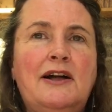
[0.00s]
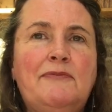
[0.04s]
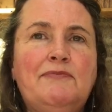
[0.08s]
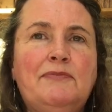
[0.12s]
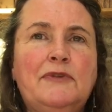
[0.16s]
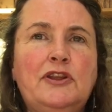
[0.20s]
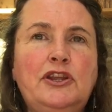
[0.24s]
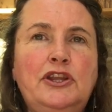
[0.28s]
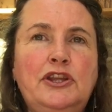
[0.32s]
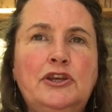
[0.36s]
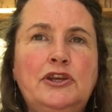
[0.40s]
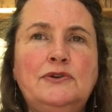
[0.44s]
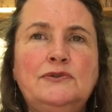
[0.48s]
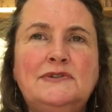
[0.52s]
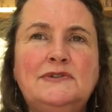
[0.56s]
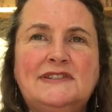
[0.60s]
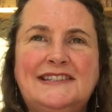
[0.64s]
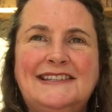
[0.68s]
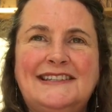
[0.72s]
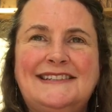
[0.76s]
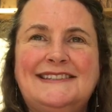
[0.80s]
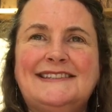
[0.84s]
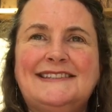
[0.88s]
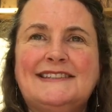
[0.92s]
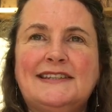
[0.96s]
use
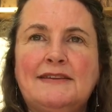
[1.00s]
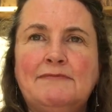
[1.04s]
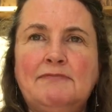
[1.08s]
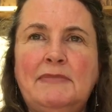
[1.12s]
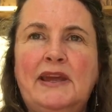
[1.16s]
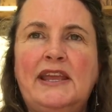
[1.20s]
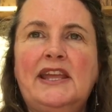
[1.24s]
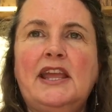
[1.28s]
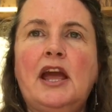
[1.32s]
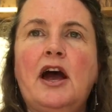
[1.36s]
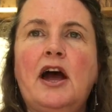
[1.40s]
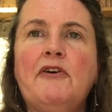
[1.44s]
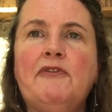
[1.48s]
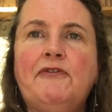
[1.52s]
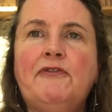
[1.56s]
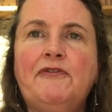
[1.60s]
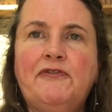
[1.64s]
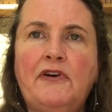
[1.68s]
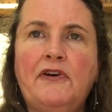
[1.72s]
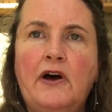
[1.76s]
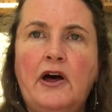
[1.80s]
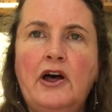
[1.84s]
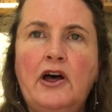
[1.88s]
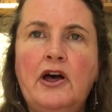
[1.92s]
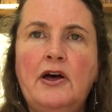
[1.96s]
this to make a
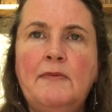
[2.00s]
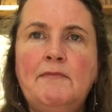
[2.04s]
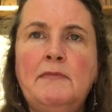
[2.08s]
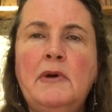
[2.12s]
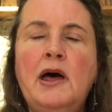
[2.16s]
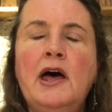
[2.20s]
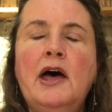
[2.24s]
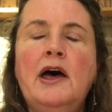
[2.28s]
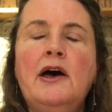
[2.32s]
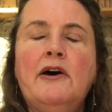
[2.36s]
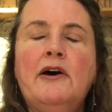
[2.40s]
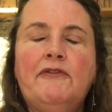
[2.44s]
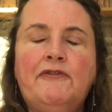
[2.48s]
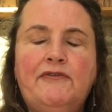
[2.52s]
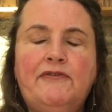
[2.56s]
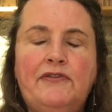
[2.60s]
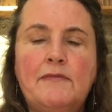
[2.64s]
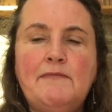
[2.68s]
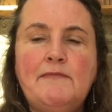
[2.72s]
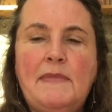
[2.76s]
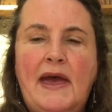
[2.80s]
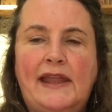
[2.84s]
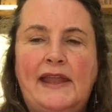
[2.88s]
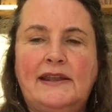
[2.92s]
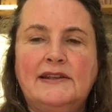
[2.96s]
firm
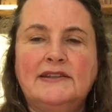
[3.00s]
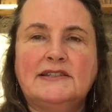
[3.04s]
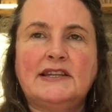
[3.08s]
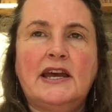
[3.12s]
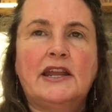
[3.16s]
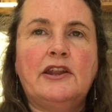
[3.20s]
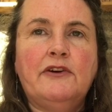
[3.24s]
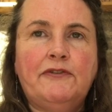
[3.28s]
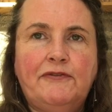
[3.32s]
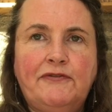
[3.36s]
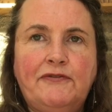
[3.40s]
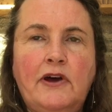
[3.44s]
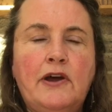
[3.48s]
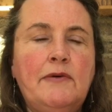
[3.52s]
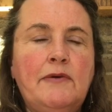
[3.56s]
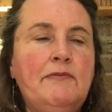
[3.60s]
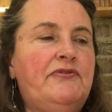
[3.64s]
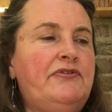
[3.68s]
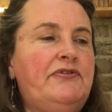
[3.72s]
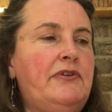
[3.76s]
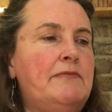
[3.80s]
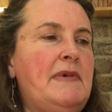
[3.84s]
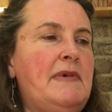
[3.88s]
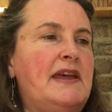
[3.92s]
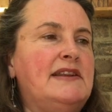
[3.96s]
ferment, and a firm
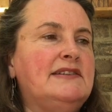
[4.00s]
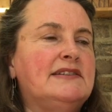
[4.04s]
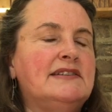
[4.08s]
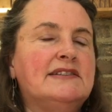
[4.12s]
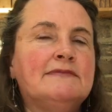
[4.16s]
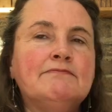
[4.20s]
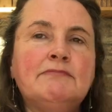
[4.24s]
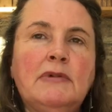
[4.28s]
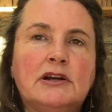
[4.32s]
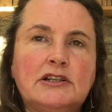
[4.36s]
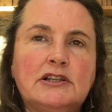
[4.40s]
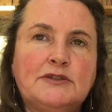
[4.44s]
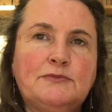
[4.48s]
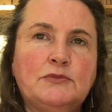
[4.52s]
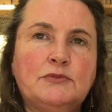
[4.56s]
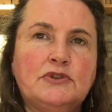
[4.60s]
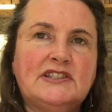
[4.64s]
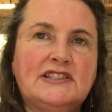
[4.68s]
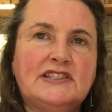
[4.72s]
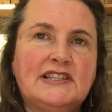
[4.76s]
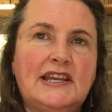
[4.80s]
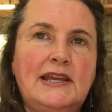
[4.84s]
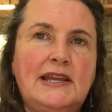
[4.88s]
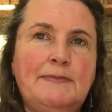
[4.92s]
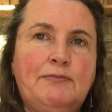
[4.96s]
ferment is much more
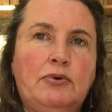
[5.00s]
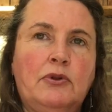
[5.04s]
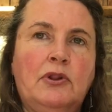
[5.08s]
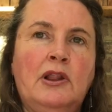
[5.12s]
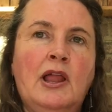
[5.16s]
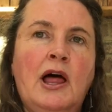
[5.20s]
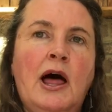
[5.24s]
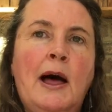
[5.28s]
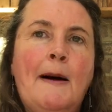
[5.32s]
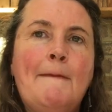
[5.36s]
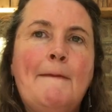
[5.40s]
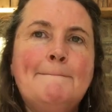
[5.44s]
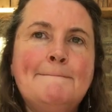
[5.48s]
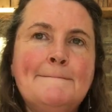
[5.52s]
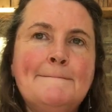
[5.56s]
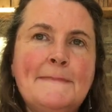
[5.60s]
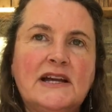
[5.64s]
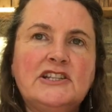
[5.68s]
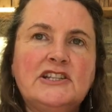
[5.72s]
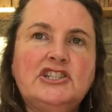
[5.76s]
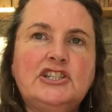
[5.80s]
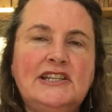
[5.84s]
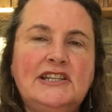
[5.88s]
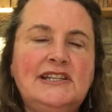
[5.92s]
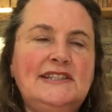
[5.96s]
stable,
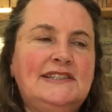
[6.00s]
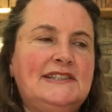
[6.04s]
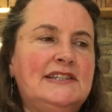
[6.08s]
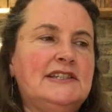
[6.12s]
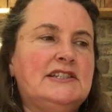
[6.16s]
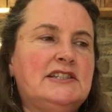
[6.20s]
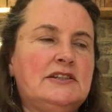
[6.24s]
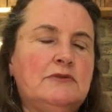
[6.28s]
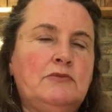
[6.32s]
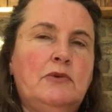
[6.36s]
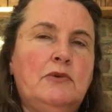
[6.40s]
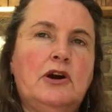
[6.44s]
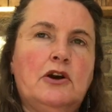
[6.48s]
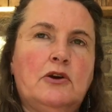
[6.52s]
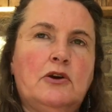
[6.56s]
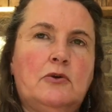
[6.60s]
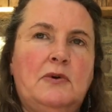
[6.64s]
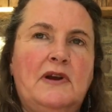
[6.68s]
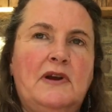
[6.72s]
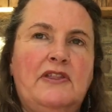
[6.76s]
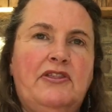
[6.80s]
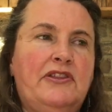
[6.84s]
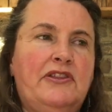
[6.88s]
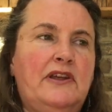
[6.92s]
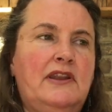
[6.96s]
much easier to work
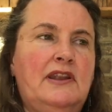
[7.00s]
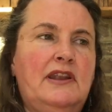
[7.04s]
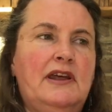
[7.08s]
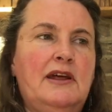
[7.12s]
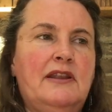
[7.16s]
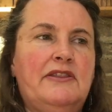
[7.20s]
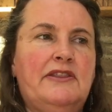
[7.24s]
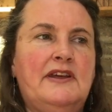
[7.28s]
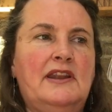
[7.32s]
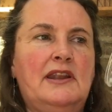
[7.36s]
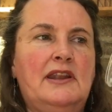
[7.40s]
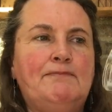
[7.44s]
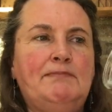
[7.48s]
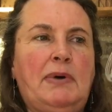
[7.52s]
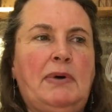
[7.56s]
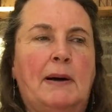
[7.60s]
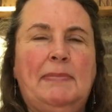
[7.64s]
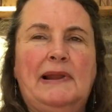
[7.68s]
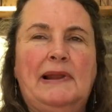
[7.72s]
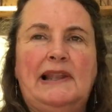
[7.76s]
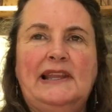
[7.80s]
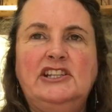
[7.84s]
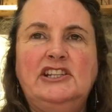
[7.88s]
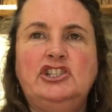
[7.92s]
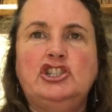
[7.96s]
with than a
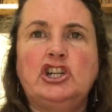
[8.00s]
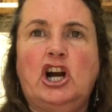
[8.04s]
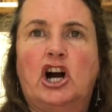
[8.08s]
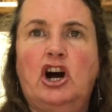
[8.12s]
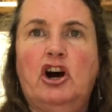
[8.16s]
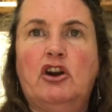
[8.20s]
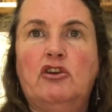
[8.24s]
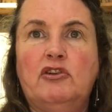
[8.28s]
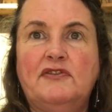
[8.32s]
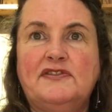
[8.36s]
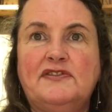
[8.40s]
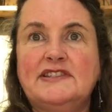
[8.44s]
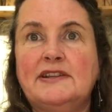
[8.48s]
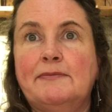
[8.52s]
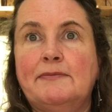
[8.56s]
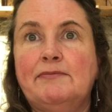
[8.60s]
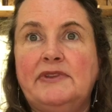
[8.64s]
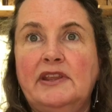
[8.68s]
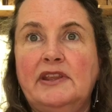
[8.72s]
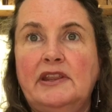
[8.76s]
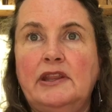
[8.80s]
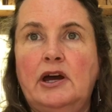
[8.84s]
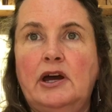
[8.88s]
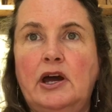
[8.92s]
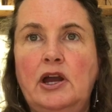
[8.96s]
bubbly jar of
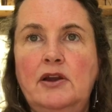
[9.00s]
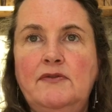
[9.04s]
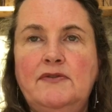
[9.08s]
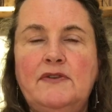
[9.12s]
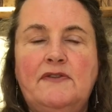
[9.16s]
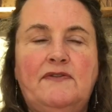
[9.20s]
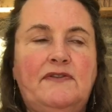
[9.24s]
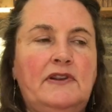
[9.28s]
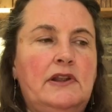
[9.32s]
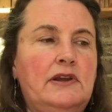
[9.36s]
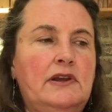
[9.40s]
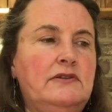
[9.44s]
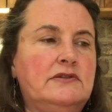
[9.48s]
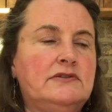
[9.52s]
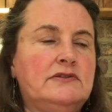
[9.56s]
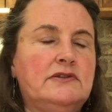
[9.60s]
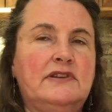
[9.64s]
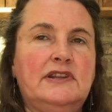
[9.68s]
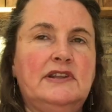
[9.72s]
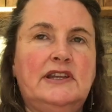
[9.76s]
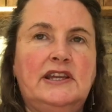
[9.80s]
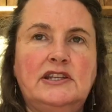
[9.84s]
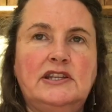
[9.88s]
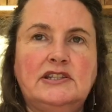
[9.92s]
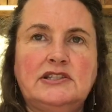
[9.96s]
something that overflows on
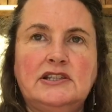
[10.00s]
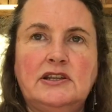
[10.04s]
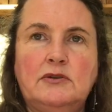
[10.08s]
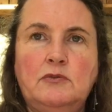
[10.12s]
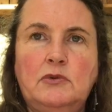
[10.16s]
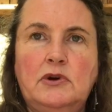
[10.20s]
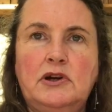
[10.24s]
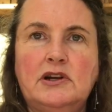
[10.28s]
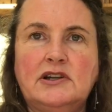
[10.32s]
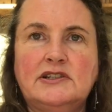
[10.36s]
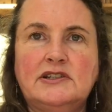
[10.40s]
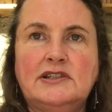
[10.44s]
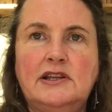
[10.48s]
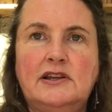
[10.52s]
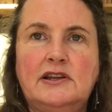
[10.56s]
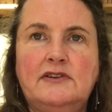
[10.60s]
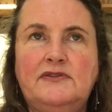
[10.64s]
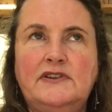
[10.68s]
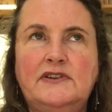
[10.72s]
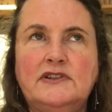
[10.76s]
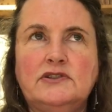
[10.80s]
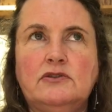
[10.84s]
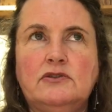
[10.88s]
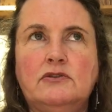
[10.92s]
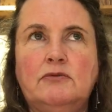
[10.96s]
the kitchen work
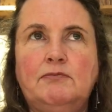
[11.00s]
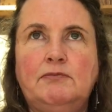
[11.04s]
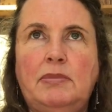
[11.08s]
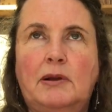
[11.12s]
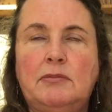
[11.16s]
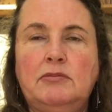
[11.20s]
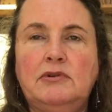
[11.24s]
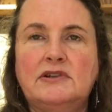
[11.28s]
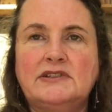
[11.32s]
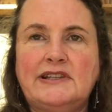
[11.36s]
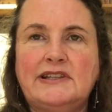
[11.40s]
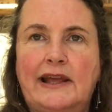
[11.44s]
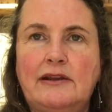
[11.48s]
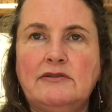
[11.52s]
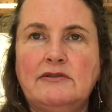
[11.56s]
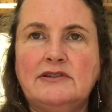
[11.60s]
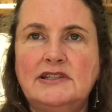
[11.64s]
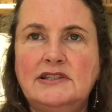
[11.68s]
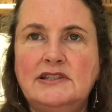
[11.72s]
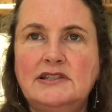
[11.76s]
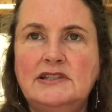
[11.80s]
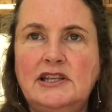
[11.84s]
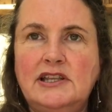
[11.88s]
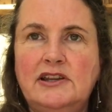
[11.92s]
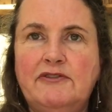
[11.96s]
surface or bubbles out
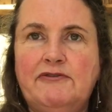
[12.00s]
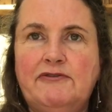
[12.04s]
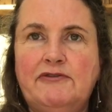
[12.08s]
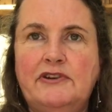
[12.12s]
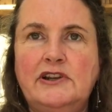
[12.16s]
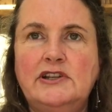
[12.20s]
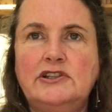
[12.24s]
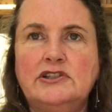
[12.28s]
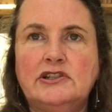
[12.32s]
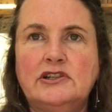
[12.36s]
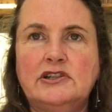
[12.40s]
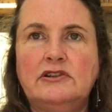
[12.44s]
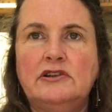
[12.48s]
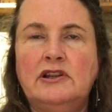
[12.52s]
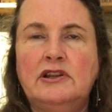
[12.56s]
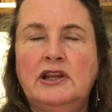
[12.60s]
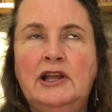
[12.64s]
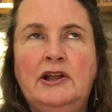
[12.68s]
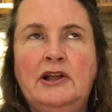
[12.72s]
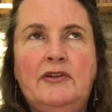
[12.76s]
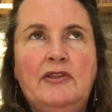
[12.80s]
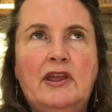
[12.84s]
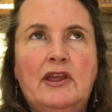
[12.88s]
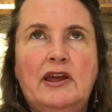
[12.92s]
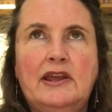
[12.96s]
into your fridge and
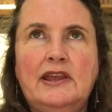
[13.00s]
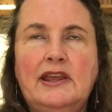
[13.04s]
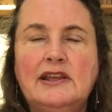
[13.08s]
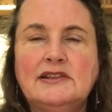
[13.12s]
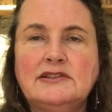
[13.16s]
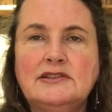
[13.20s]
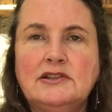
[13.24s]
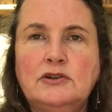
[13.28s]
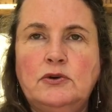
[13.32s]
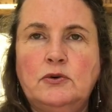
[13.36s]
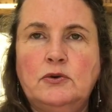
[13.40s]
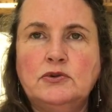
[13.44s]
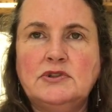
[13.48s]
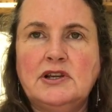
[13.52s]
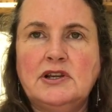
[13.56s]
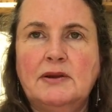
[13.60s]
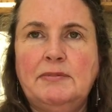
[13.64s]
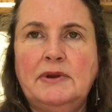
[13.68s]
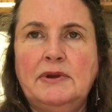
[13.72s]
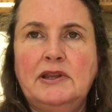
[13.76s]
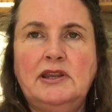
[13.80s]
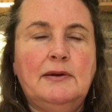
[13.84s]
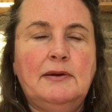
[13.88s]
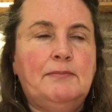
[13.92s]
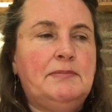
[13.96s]
gets caught
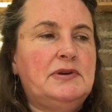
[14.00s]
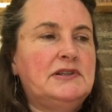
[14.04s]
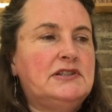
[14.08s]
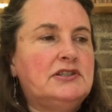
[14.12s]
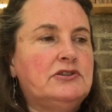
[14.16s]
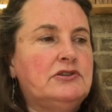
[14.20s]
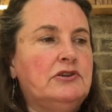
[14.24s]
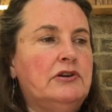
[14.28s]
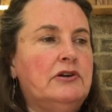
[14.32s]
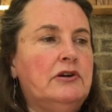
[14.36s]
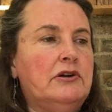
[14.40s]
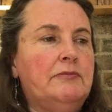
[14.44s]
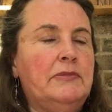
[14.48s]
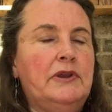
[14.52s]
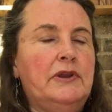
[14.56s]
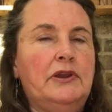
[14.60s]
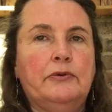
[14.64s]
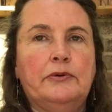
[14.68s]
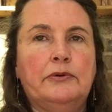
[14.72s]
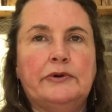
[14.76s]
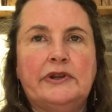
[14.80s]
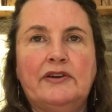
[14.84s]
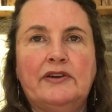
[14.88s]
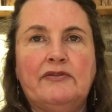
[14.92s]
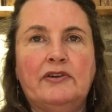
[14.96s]
up in your pastrami
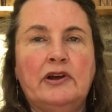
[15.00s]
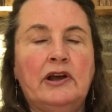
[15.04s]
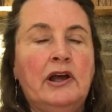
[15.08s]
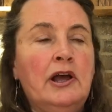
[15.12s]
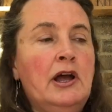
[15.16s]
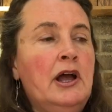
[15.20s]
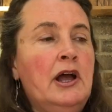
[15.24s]
or whatever.